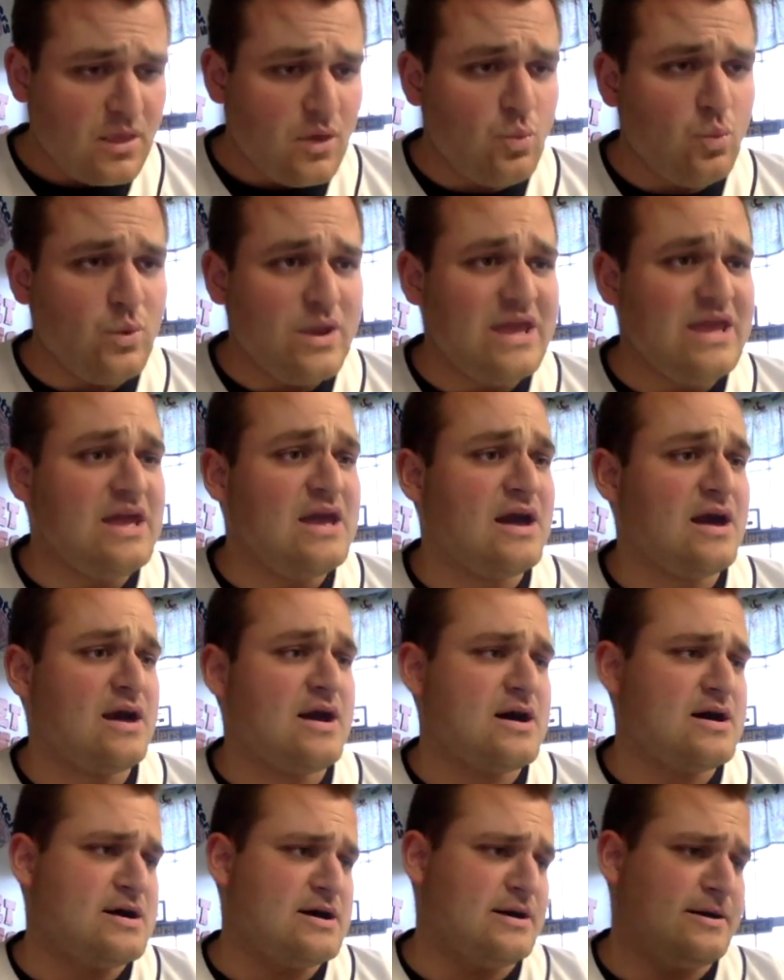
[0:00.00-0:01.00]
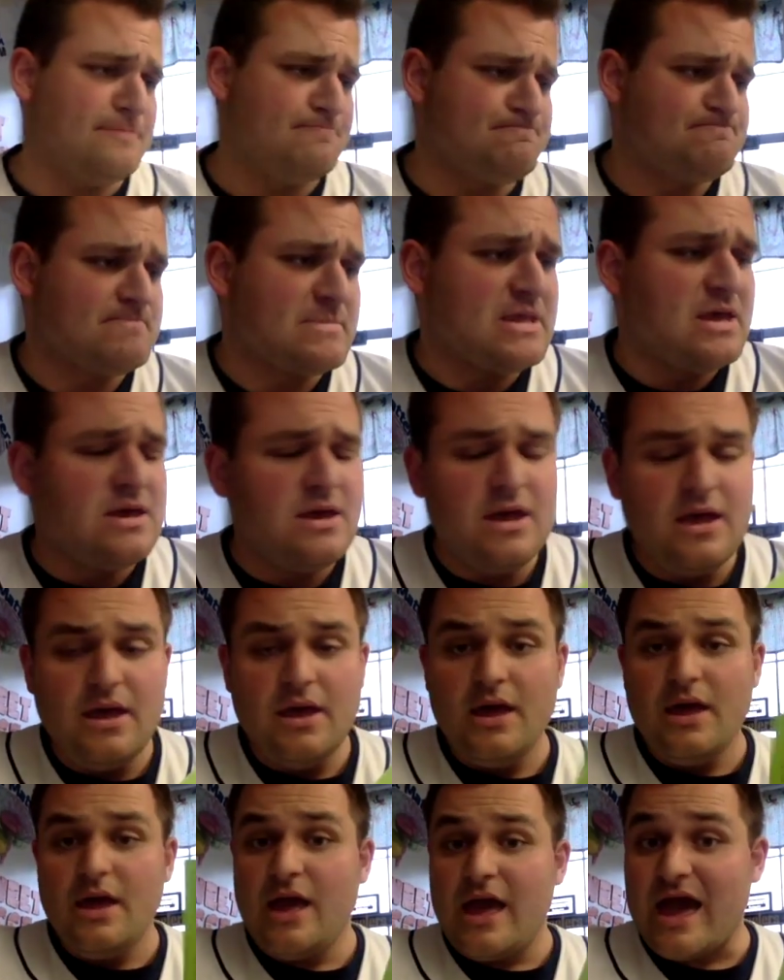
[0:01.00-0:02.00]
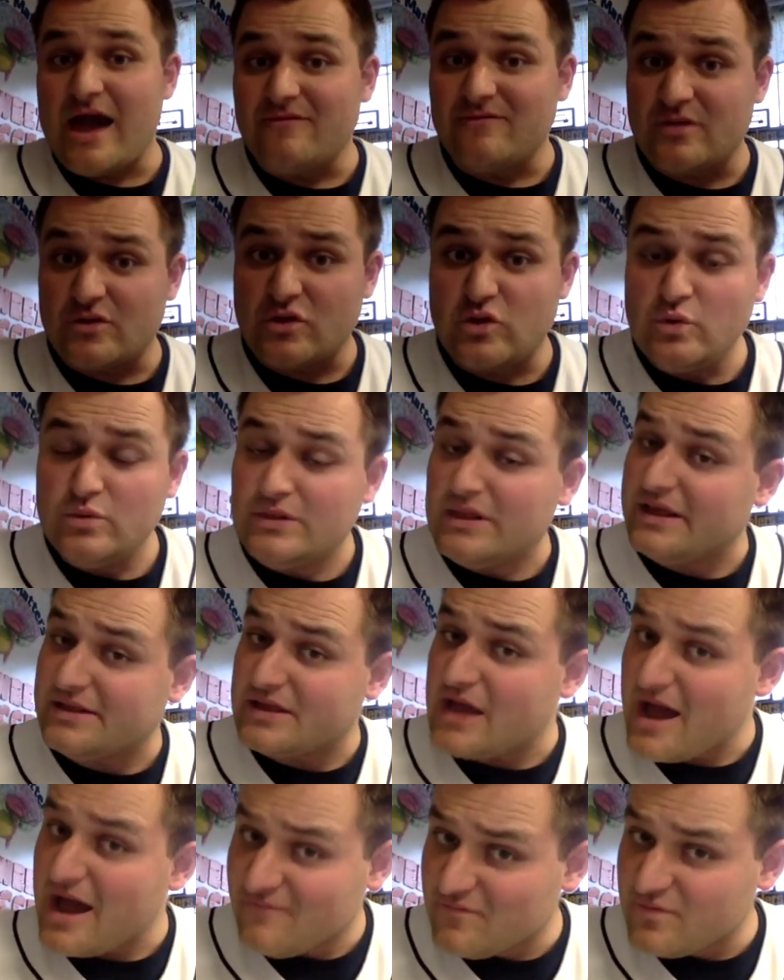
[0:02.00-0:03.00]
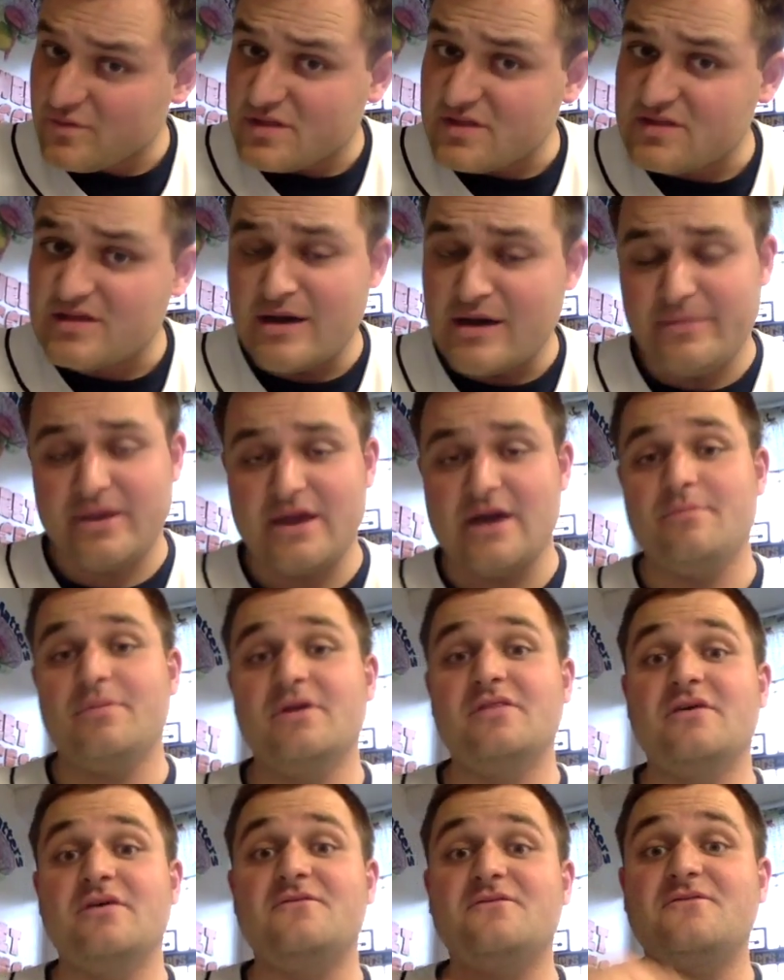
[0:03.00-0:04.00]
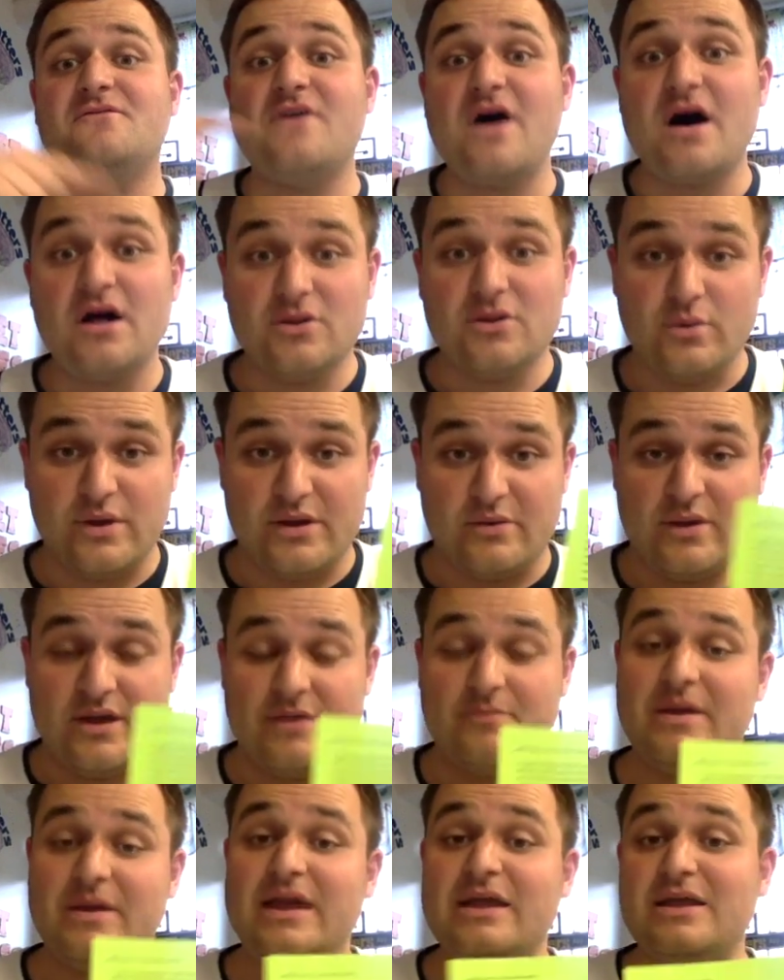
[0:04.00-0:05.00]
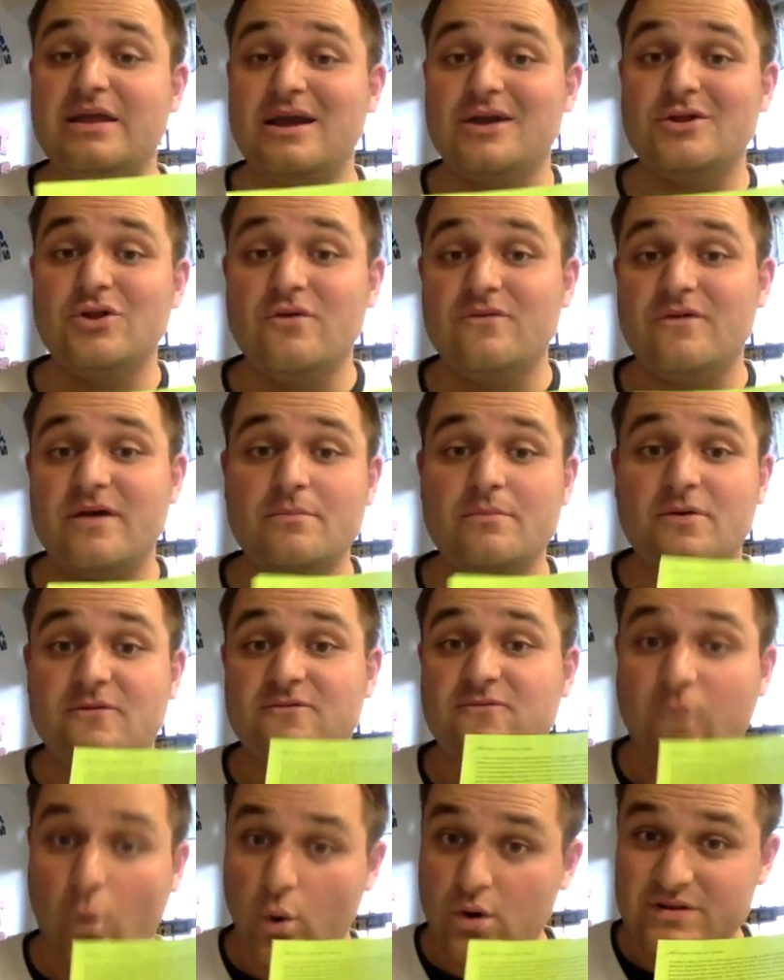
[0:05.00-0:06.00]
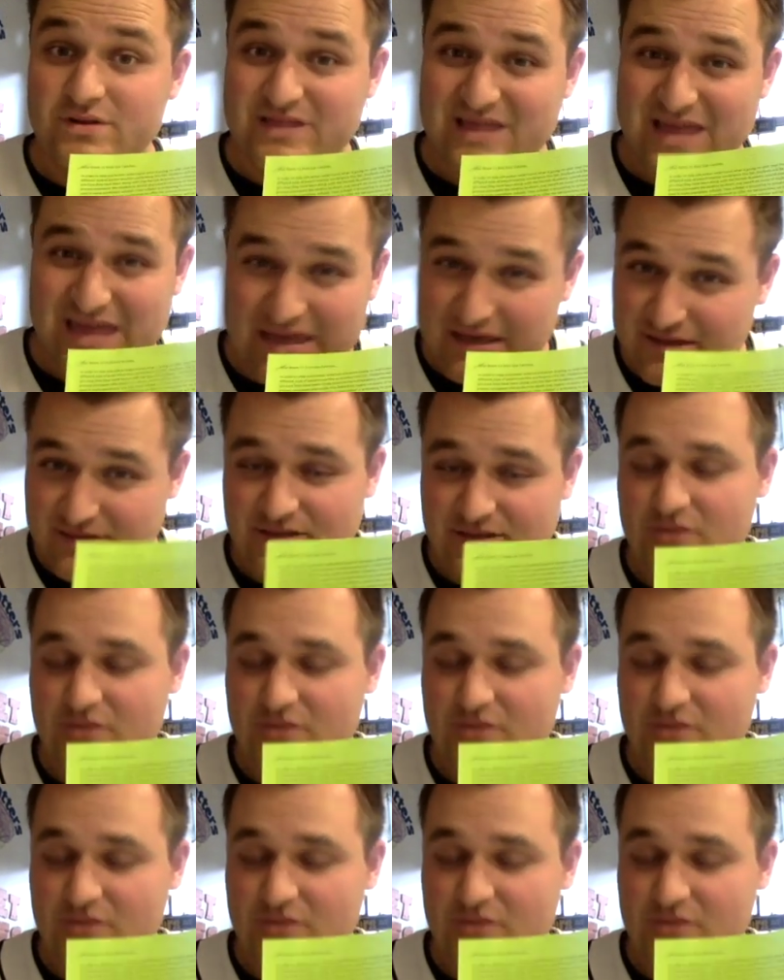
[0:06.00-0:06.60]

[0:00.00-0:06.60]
we have student-led conferences coming up the following week, beginning on November 14th.